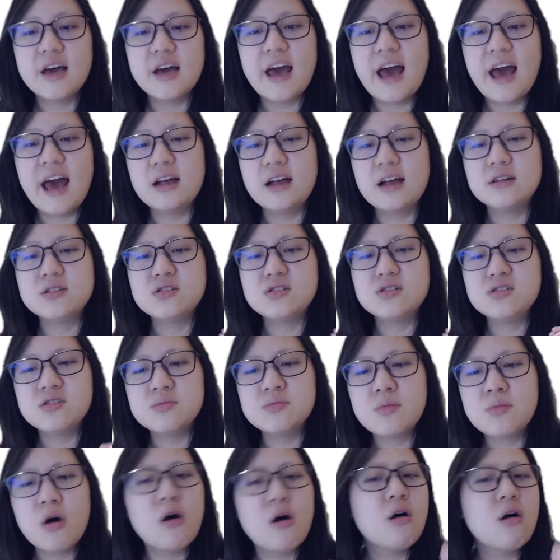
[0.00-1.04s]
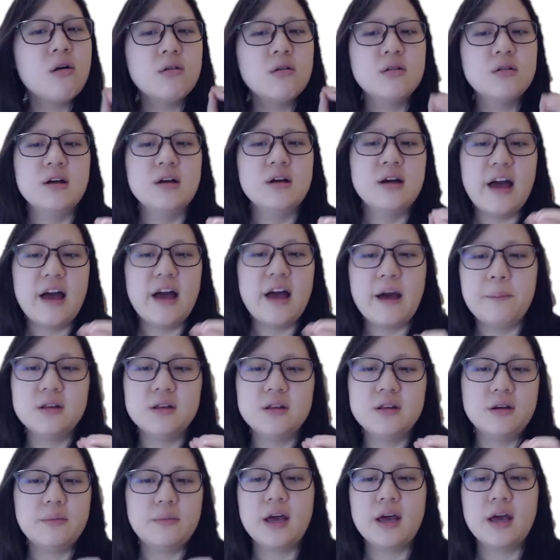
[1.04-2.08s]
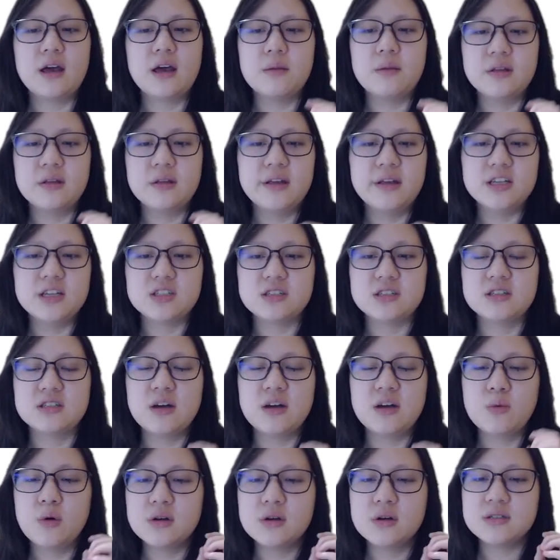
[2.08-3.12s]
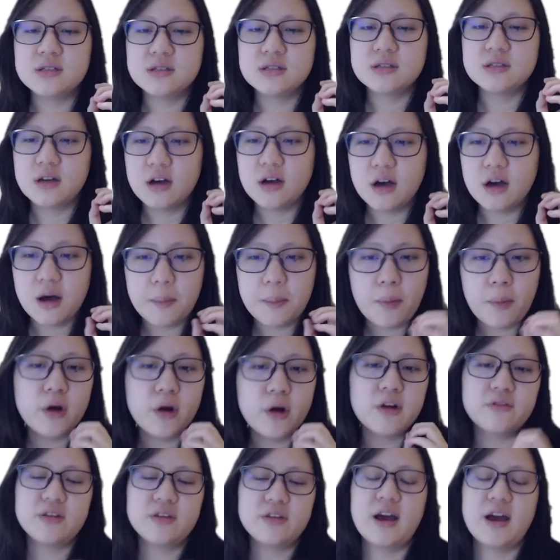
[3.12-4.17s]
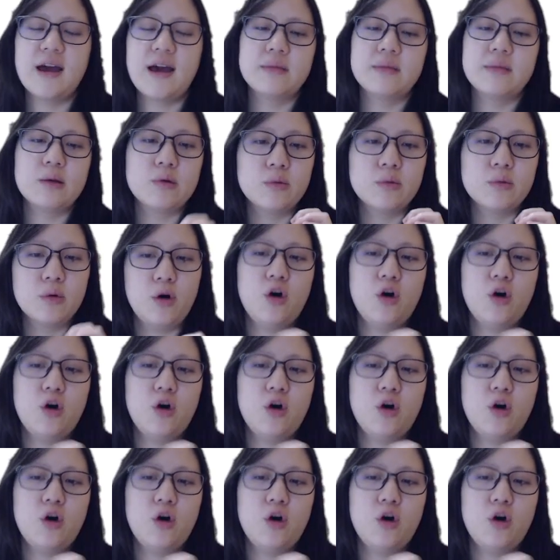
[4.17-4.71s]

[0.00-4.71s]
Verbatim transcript: had a small epidemic in Malaysia. There was a point of time that we were